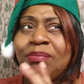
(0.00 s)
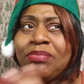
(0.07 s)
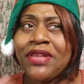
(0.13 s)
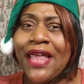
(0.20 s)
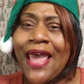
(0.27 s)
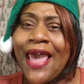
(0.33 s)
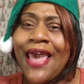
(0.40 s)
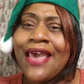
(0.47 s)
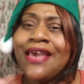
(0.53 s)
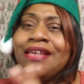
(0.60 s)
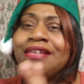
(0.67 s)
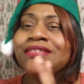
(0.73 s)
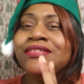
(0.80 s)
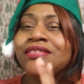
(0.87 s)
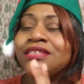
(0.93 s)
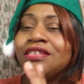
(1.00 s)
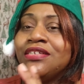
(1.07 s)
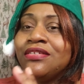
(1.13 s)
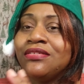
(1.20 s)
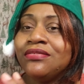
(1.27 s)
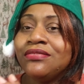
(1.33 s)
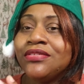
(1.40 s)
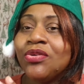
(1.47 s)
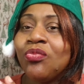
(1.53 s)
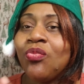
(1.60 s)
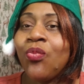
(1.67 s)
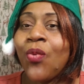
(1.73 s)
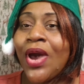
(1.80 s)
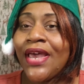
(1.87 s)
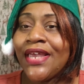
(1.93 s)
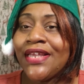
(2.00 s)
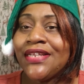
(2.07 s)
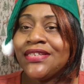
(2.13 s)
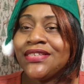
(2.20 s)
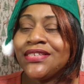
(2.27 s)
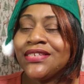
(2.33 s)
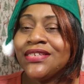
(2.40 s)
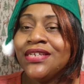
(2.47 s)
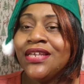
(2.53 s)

the black, the white,